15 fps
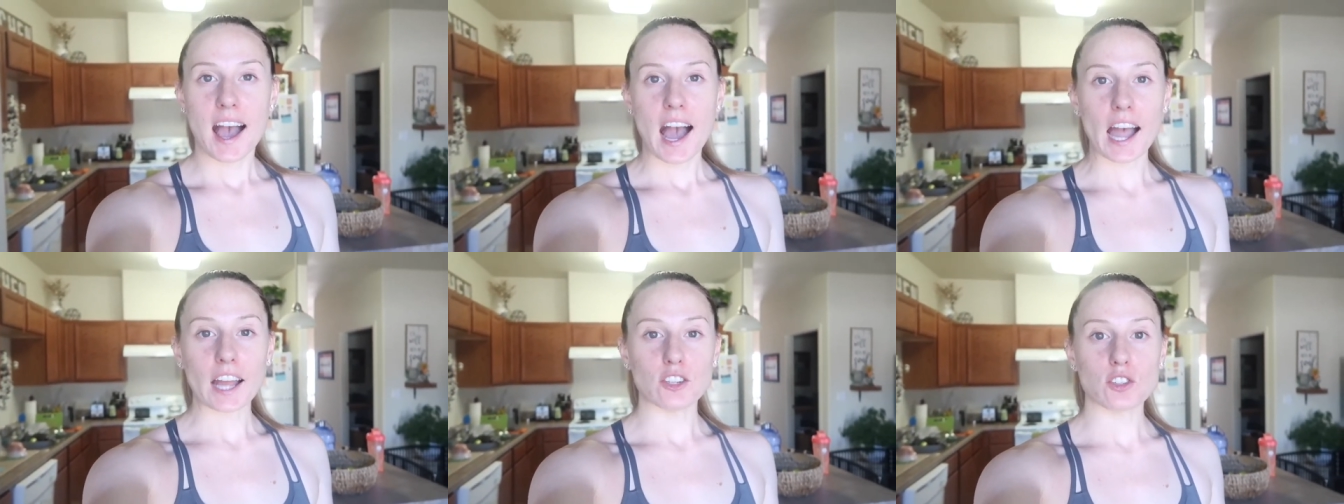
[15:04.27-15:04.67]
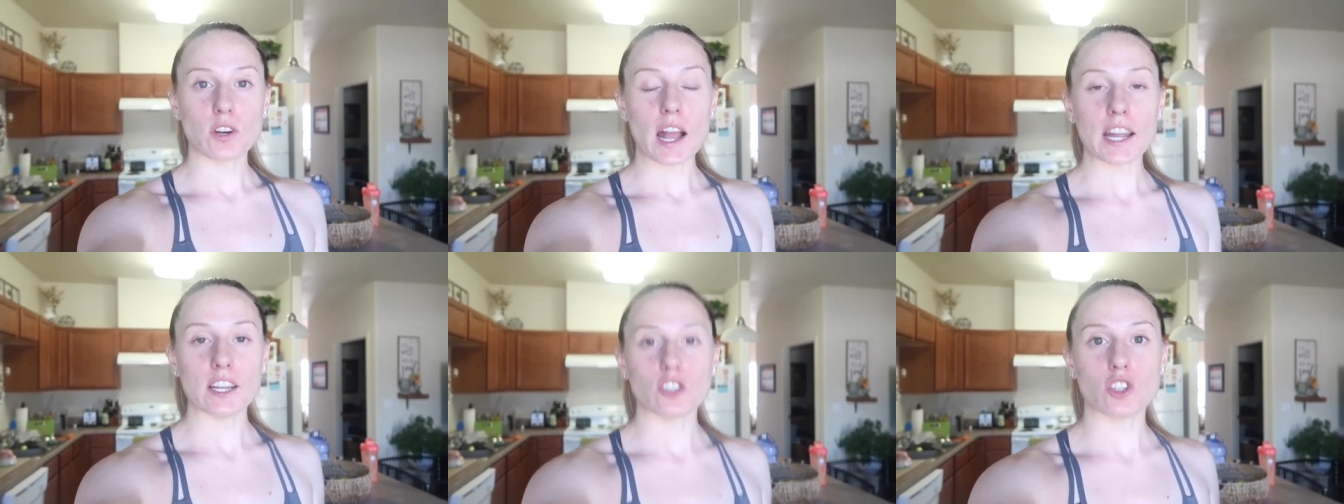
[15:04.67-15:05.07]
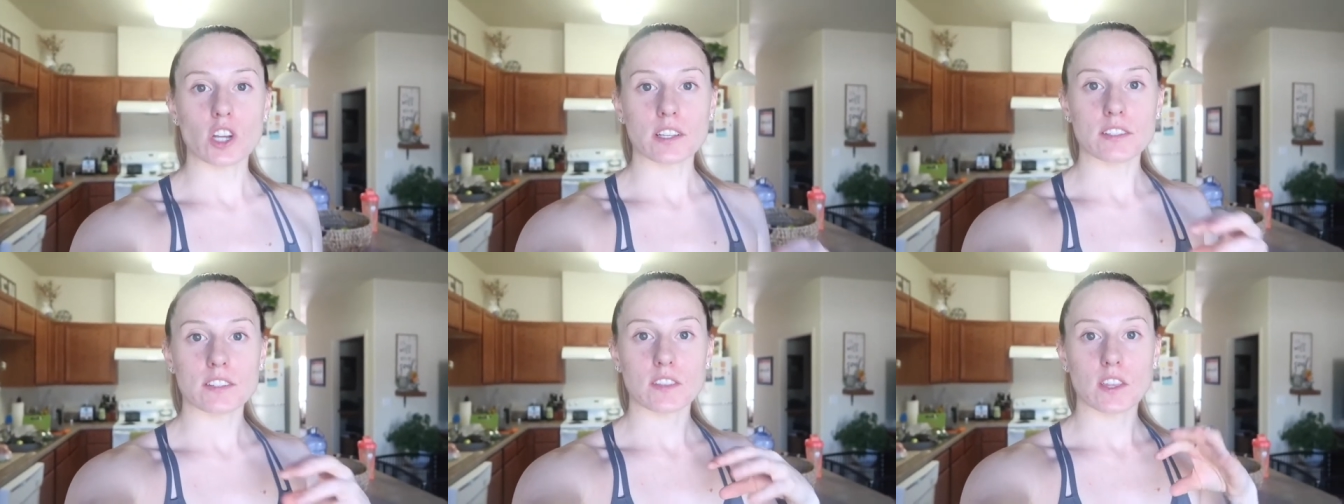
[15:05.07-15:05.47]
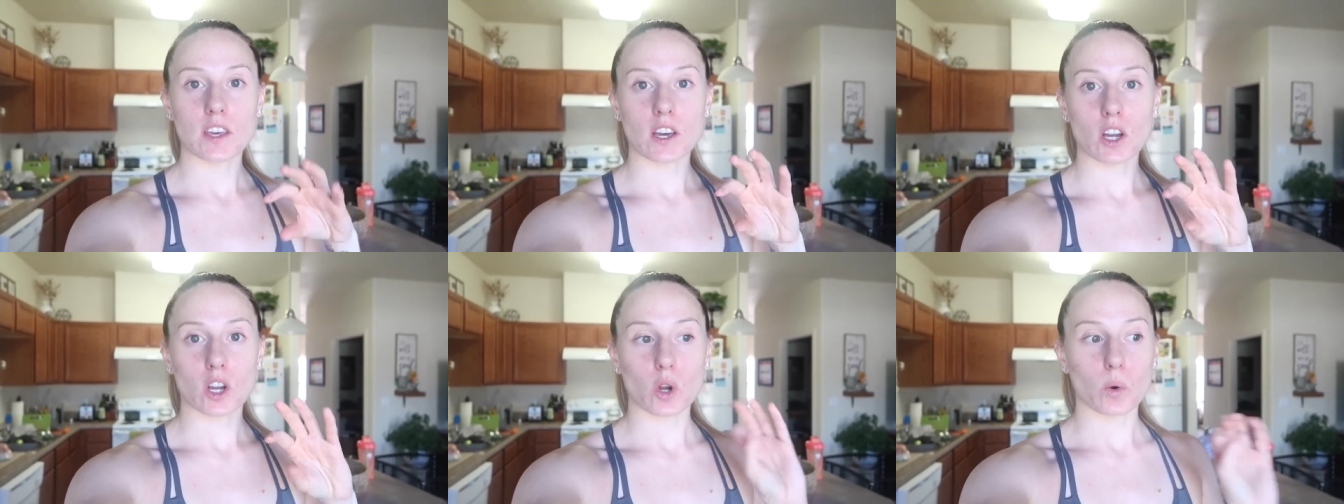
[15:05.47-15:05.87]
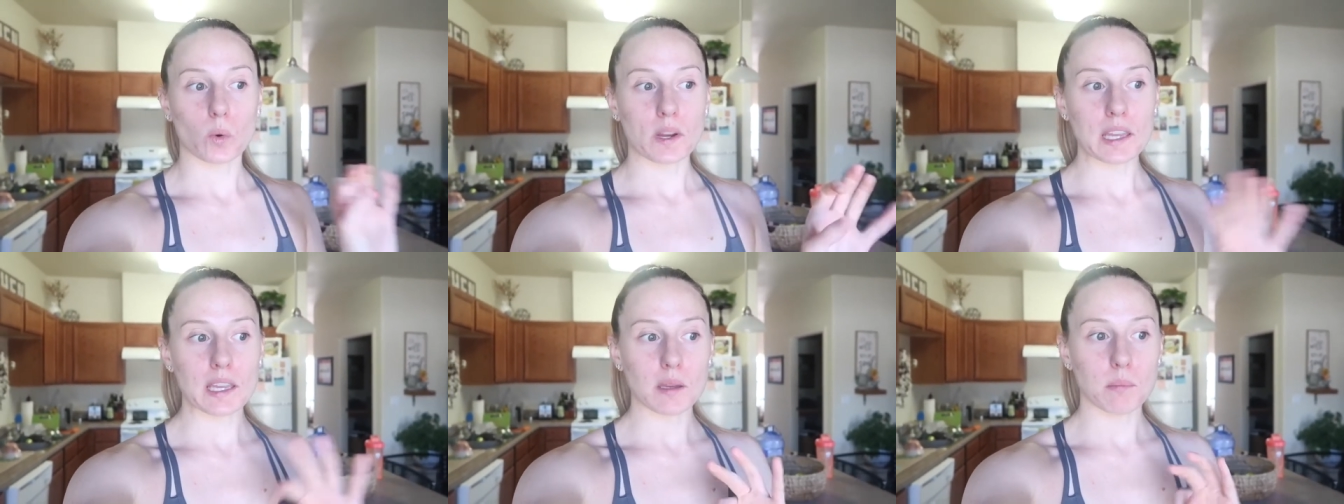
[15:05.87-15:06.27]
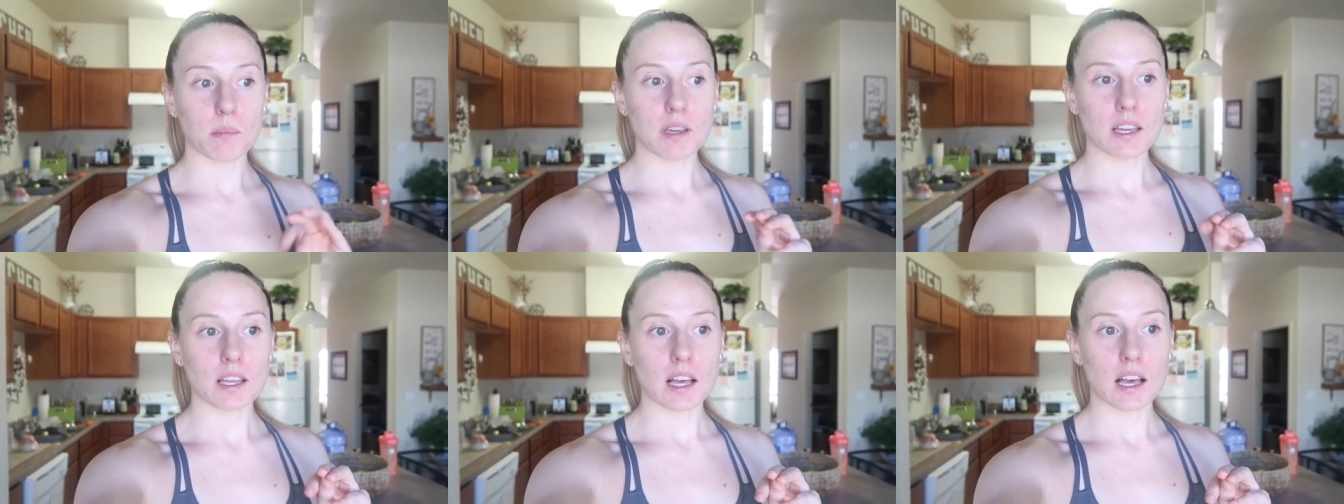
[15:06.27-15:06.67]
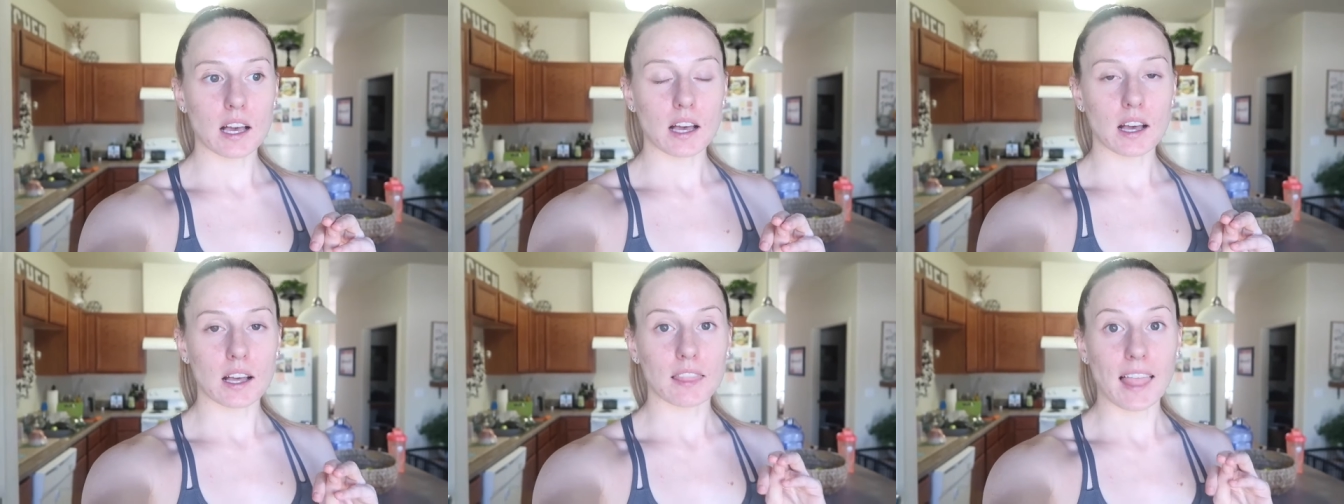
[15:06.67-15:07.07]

I tried just the cream uh,